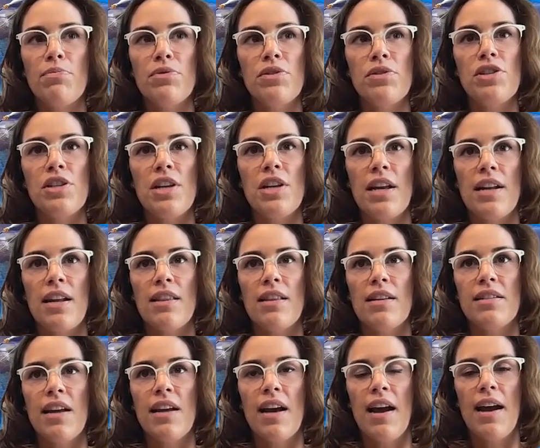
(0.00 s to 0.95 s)
appreciate at
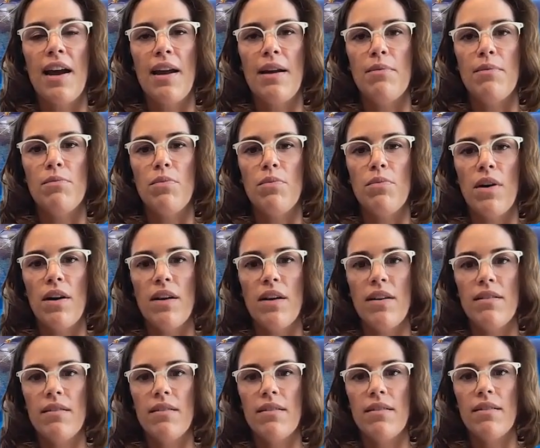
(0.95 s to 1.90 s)
the time what
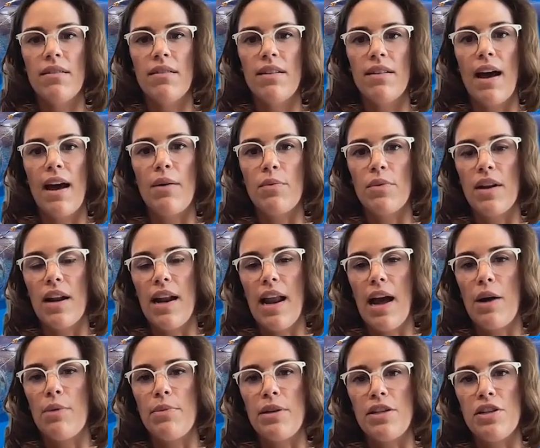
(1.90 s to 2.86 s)
that would
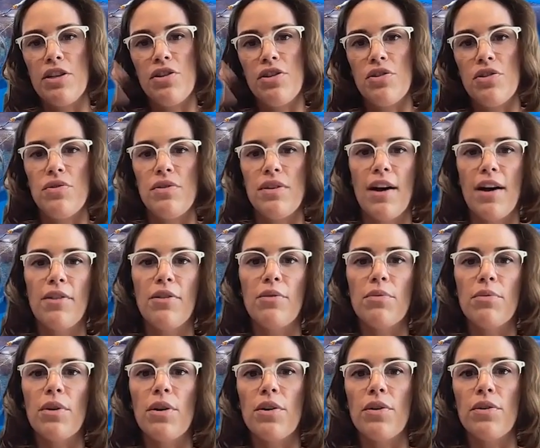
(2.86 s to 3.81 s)
allow me to do down
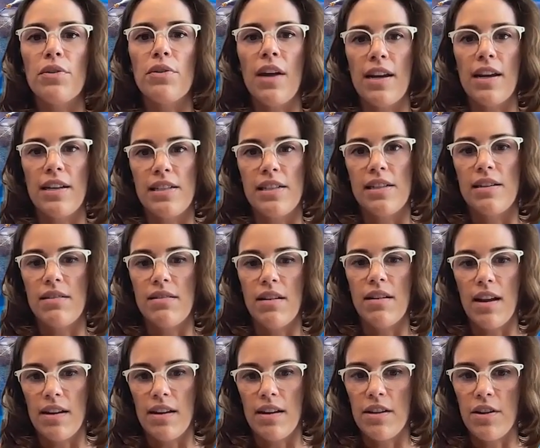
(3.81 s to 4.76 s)
the road as it
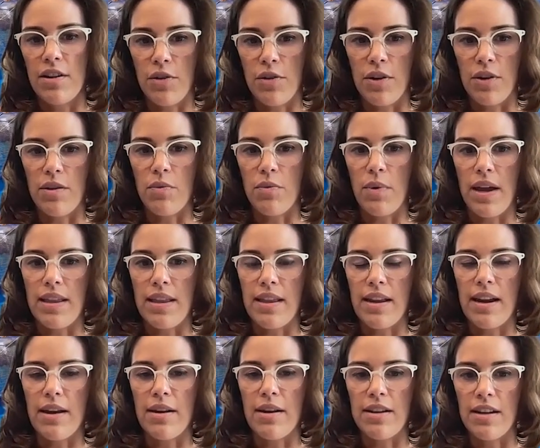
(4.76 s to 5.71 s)
you know in the way
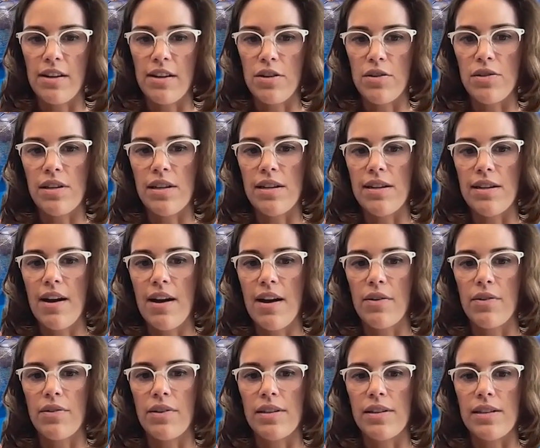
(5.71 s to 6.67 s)
that i use it
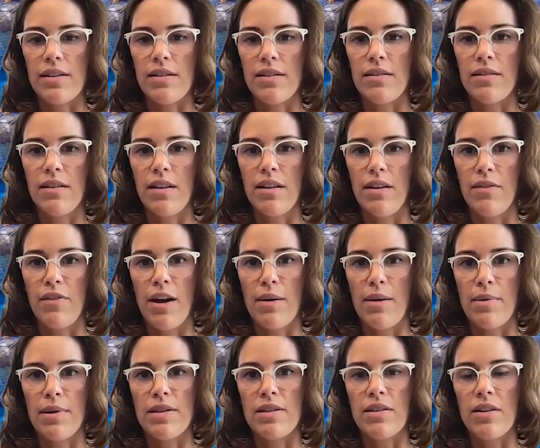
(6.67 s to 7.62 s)
now as a
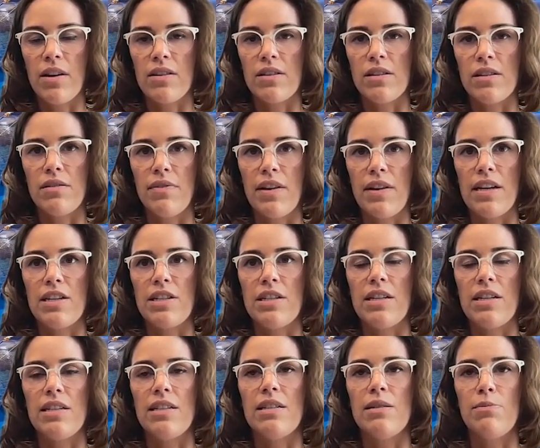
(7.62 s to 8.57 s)
environmental
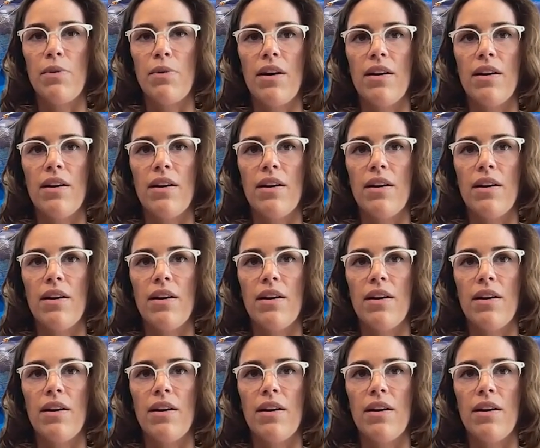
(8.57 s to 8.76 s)
conservationist